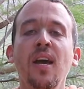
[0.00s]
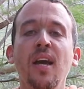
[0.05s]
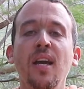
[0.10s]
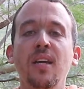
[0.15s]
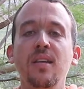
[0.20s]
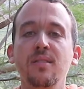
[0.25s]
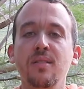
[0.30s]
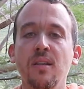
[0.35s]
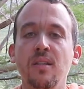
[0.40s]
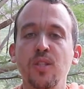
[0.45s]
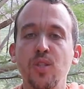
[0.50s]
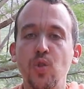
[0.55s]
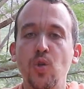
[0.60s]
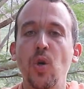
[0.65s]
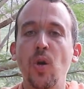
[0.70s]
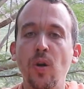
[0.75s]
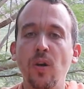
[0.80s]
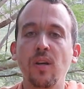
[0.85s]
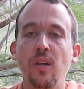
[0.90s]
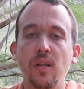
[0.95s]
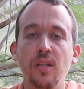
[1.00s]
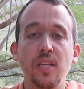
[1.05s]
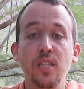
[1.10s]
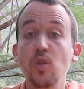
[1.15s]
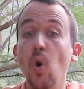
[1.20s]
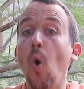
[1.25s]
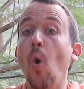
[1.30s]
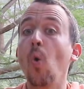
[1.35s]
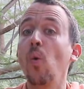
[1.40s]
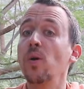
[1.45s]
he's an eternal,
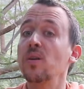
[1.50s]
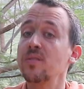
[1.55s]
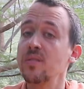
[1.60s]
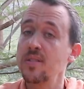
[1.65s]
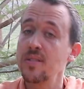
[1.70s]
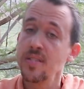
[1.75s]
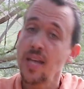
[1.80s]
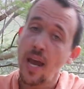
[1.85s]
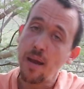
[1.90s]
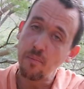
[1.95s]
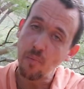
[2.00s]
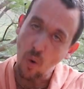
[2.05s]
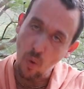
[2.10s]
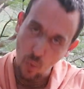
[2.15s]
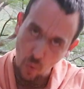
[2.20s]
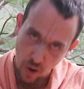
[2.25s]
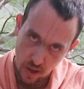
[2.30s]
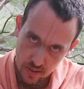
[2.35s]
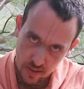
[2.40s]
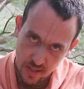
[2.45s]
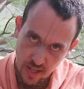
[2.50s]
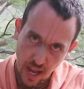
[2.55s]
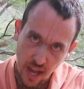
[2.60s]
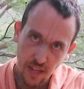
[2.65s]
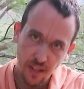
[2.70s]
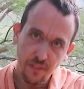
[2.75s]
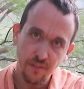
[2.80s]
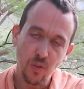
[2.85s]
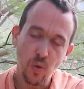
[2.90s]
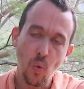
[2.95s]
he's always the same on one
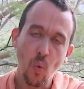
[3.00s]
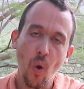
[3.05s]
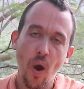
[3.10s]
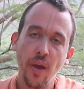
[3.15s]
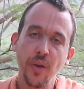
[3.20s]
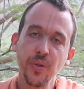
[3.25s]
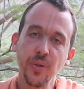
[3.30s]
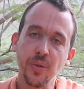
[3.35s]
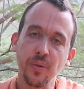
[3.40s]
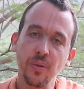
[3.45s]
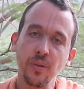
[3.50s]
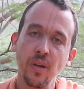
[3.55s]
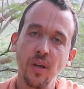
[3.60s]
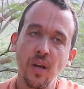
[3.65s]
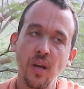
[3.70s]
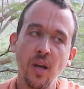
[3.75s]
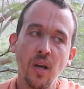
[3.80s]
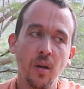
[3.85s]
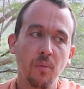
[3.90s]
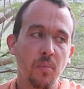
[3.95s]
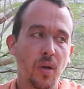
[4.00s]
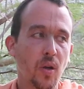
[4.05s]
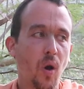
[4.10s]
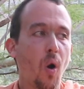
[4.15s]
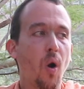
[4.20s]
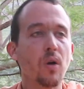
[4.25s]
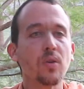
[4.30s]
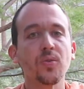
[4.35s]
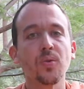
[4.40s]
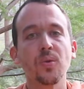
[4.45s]
side of the equation, but
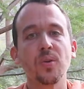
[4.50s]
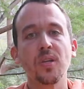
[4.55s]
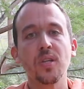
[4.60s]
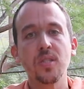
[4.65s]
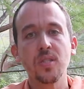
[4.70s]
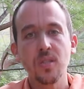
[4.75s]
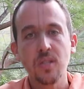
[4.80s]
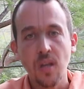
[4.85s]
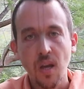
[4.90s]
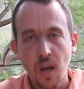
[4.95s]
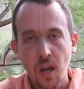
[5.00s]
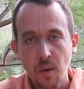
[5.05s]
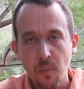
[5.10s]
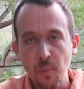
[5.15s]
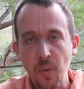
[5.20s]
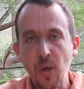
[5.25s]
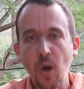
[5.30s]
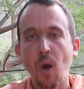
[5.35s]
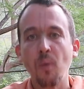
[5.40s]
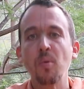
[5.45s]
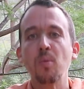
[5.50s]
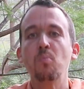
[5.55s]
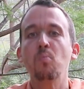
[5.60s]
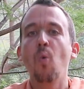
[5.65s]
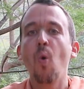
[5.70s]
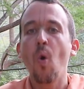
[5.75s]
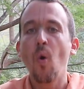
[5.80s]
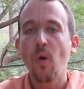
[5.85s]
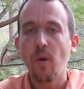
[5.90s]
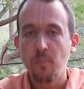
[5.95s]
also he's becoming
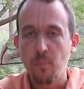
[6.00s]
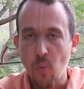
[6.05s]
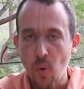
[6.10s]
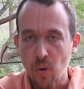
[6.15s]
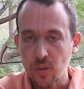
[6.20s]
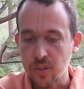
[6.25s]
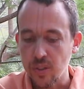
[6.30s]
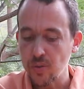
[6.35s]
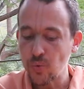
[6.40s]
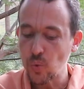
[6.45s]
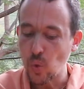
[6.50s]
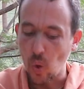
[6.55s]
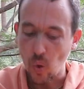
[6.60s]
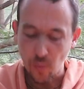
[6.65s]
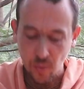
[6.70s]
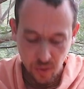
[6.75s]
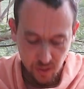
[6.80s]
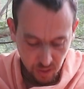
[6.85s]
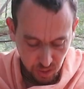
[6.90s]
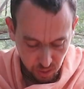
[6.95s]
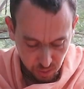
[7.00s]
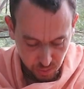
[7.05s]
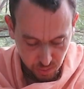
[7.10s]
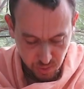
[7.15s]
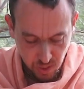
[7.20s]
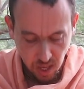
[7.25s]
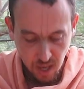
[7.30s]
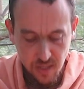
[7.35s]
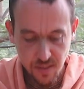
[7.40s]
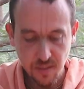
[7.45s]
more and more, discovering new
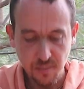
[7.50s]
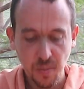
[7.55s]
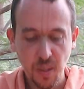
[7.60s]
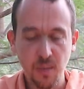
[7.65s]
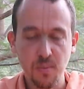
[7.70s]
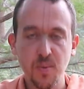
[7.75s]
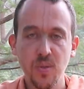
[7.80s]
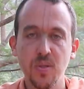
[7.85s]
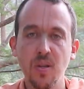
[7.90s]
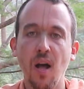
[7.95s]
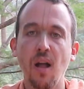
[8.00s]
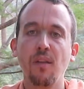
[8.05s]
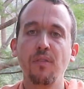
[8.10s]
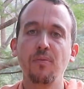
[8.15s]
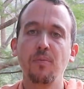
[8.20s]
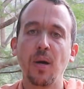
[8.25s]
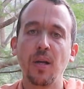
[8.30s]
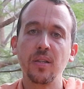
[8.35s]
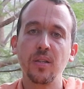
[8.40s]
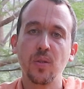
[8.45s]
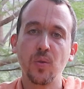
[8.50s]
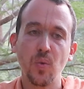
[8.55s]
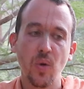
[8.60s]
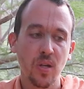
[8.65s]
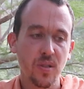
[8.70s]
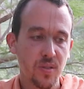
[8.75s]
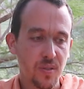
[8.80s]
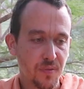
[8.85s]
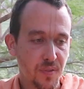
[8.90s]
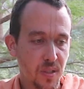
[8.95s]
sides of himself by the
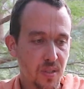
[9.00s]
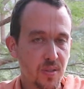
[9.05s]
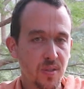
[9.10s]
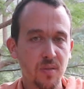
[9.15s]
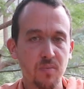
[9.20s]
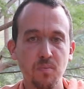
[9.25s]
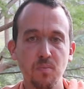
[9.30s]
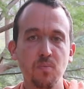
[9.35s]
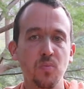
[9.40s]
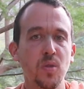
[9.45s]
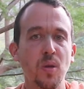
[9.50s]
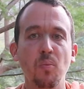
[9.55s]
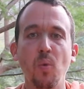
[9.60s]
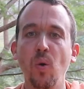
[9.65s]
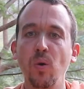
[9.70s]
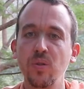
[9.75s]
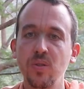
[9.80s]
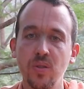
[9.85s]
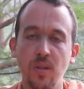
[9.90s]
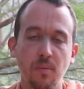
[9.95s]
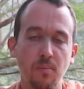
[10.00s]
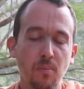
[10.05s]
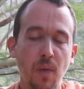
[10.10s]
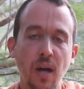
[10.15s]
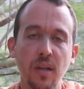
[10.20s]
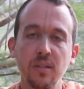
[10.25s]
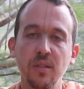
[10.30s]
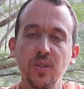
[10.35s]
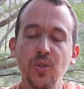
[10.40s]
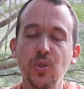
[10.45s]
grace of his devotees and
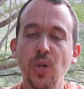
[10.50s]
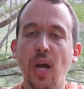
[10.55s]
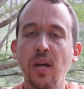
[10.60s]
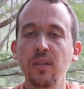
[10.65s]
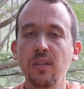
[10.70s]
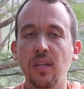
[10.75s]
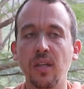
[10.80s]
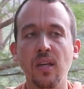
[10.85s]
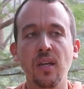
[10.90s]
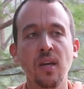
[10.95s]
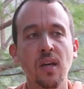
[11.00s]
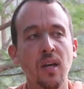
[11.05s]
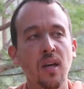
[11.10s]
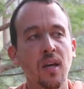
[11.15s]
bhakti shakti.